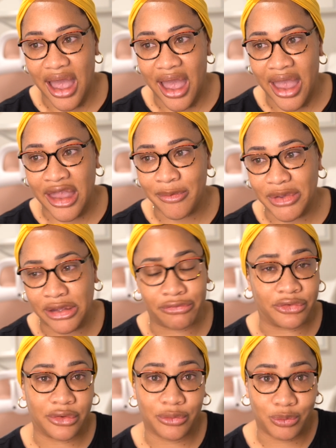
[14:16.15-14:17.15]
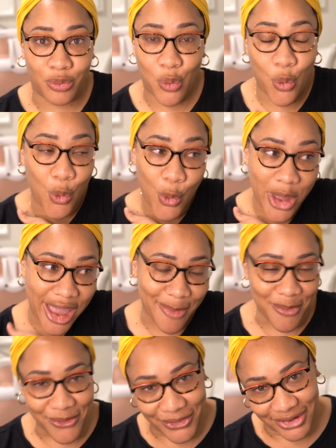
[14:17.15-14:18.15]
I am even way
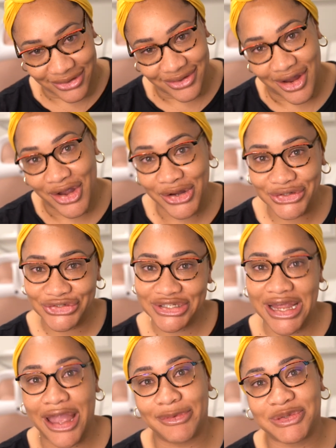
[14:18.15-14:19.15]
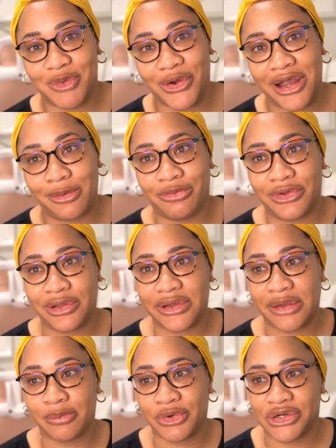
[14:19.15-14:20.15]
more, 100 times more helpful
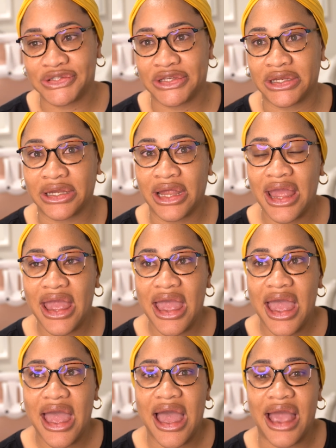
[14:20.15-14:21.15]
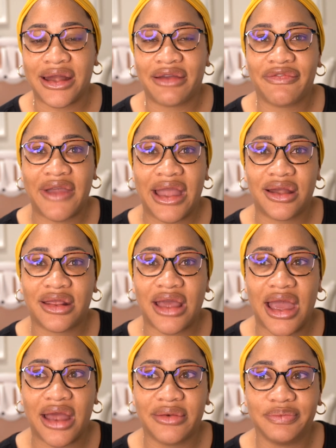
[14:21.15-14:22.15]
in person. And I find
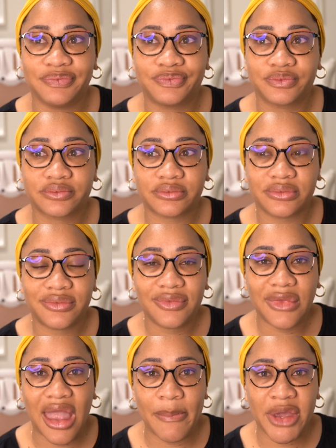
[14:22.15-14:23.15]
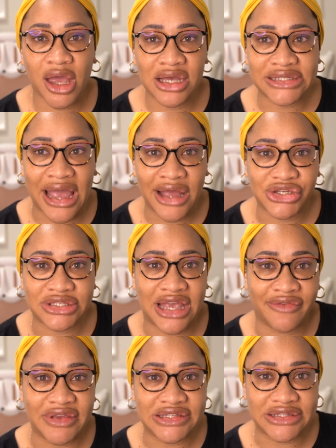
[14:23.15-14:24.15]
that because I just
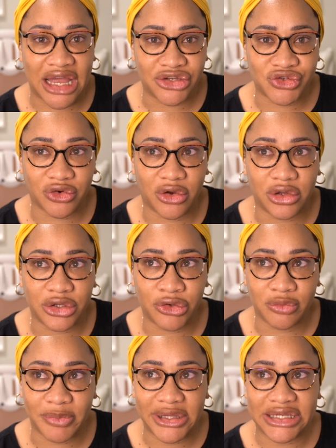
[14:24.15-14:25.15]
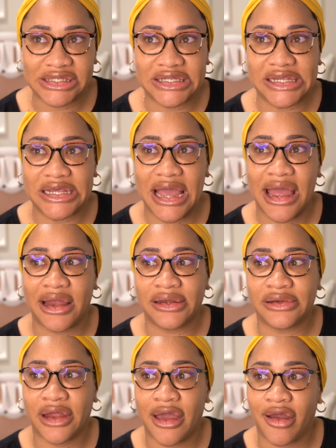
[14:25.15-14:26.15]
have this natural humility
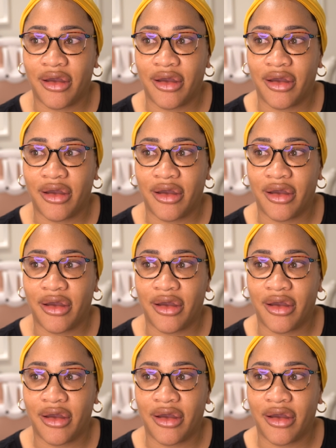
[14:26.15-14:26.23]
and